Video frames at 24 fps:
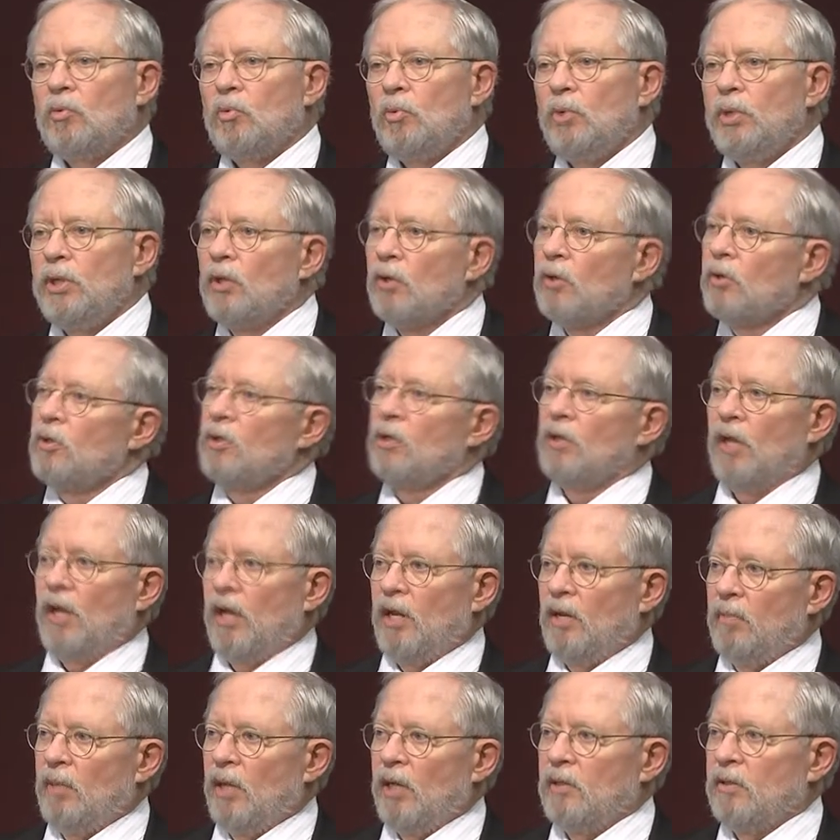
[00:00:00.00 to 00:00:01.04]
we learned a
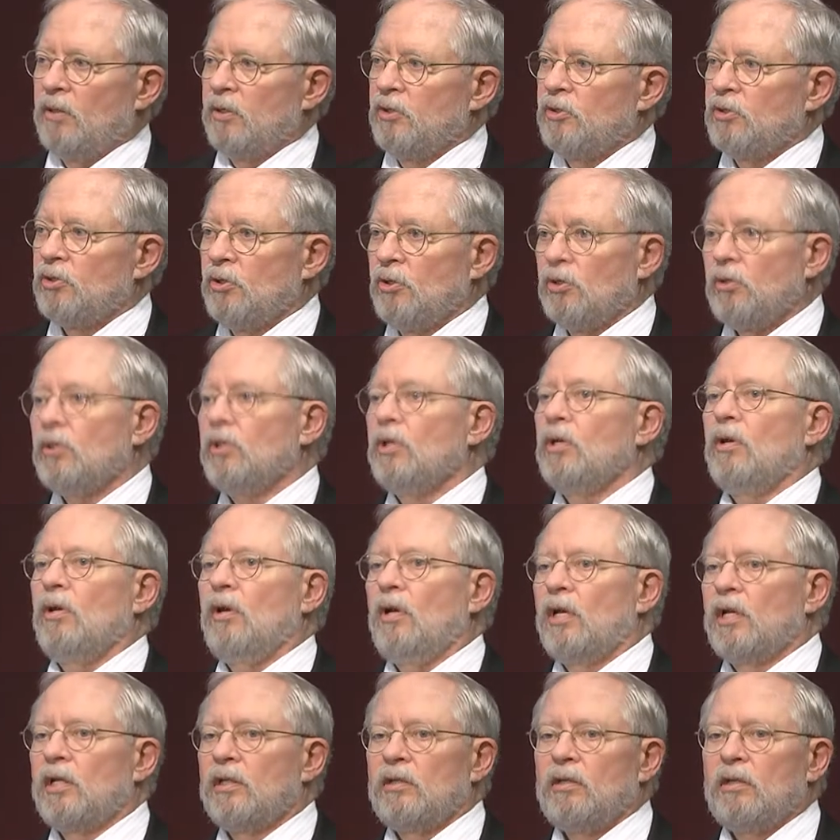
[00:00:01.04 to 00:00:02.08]
lot about this. Early
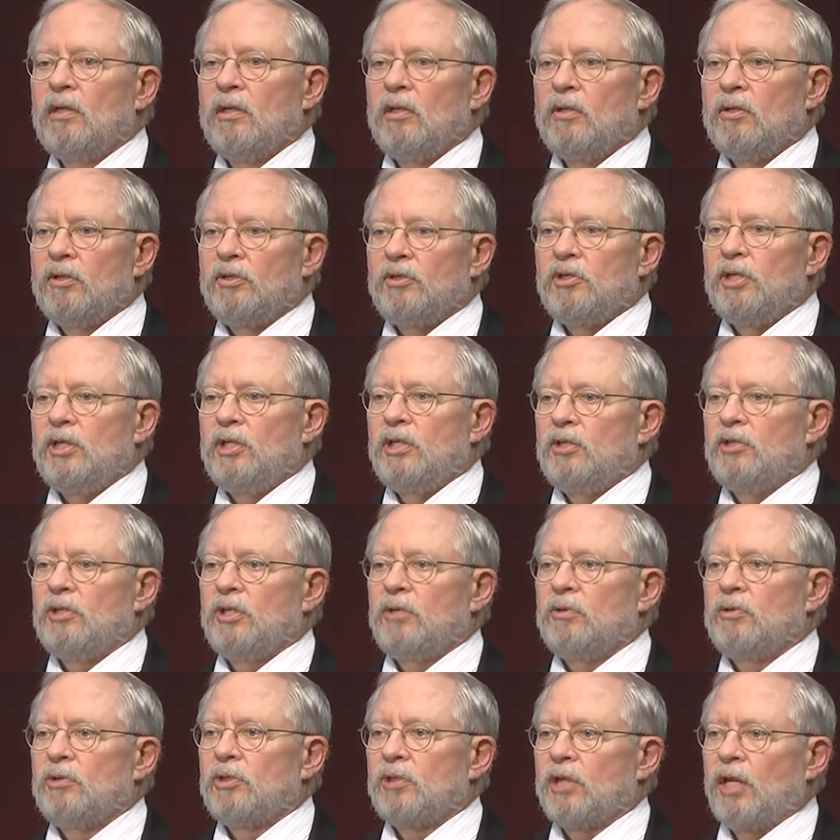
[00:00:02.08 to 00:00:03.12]
on, the
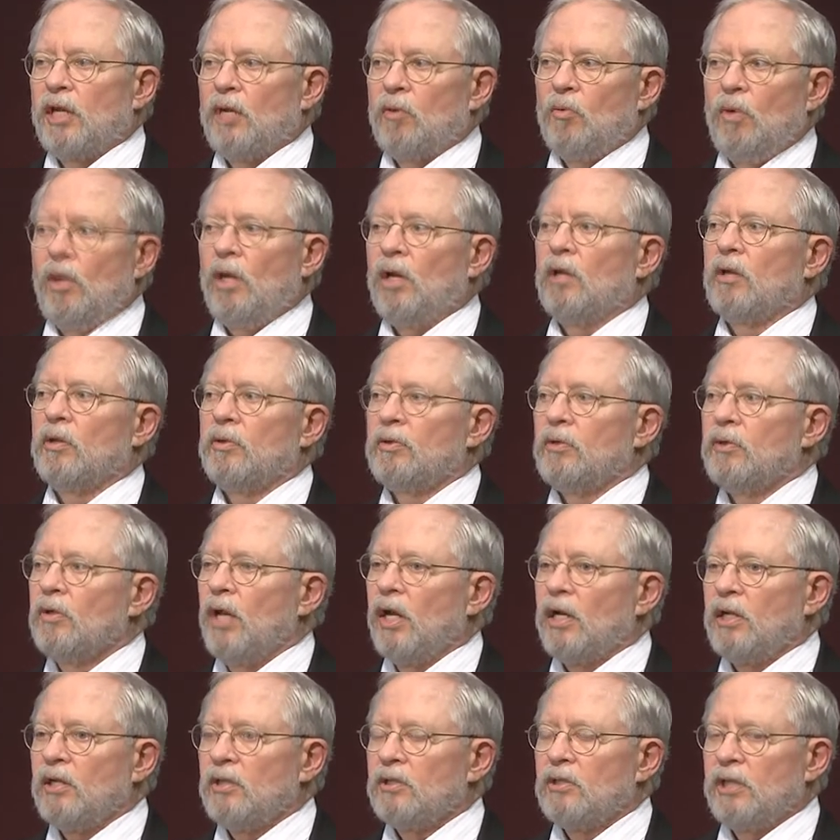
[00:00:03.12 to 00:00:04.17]
CDC was saying, well, you're
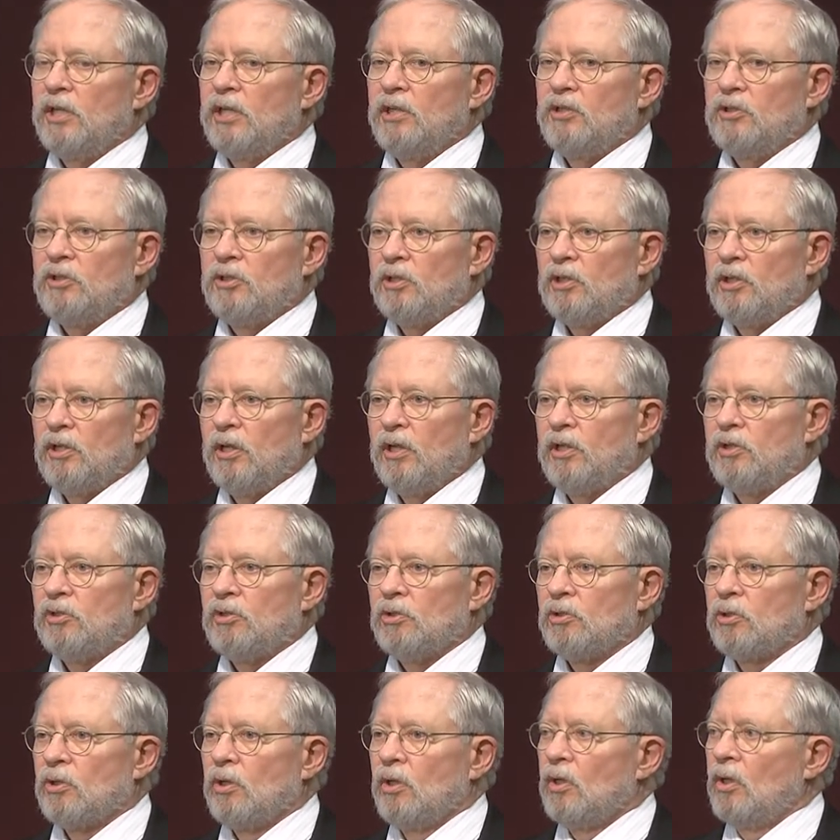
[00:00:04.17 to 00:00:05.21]
not contagious
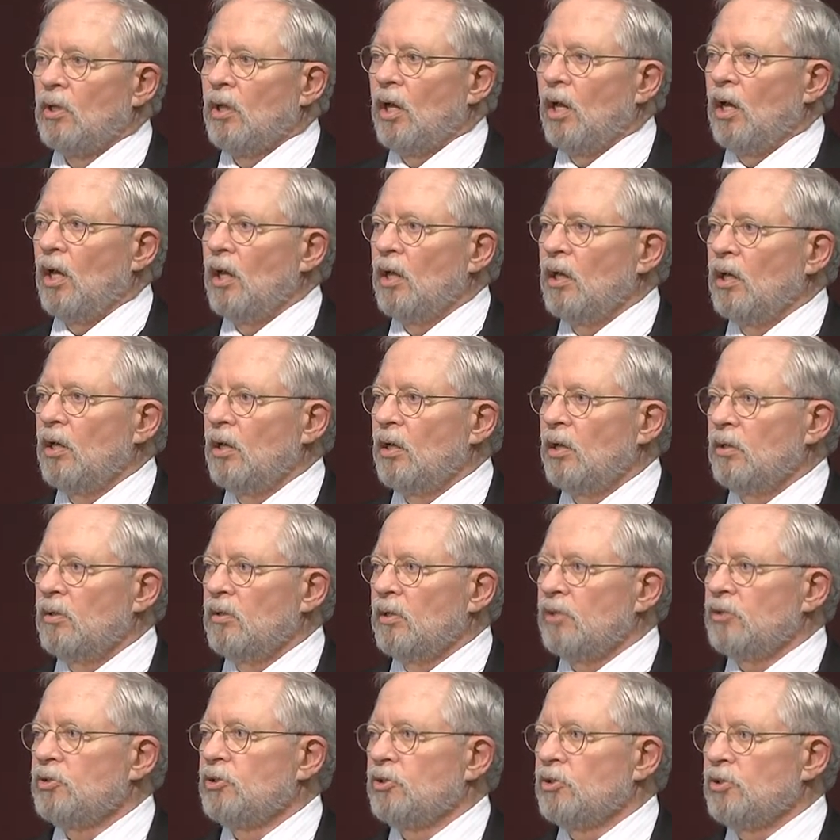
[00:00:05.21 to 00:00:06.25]
unless
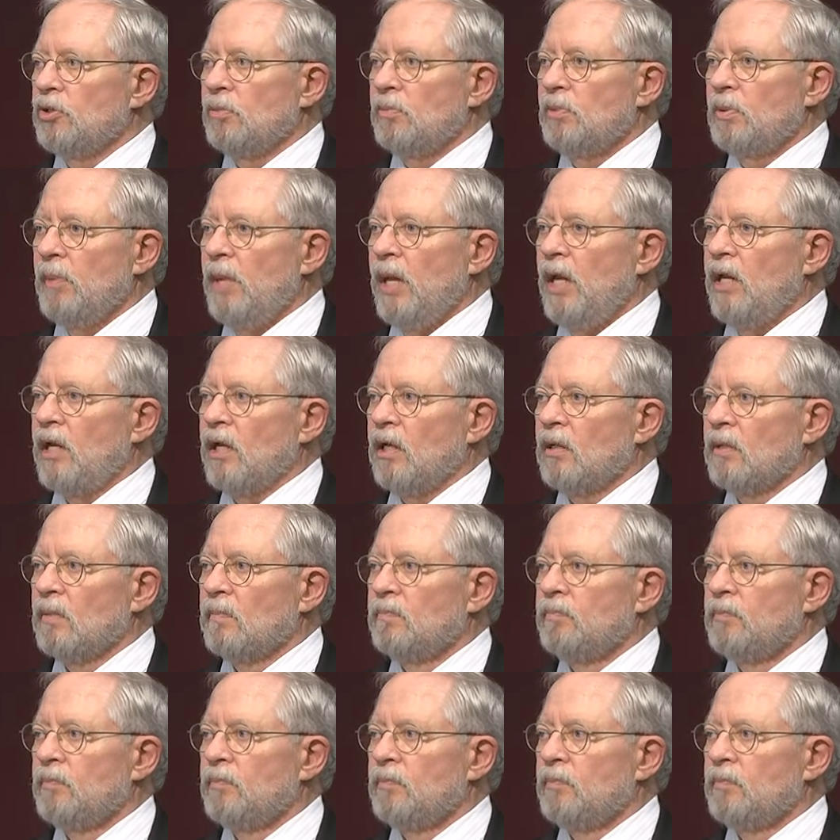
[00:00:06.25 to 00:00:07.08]
you're symptomatic.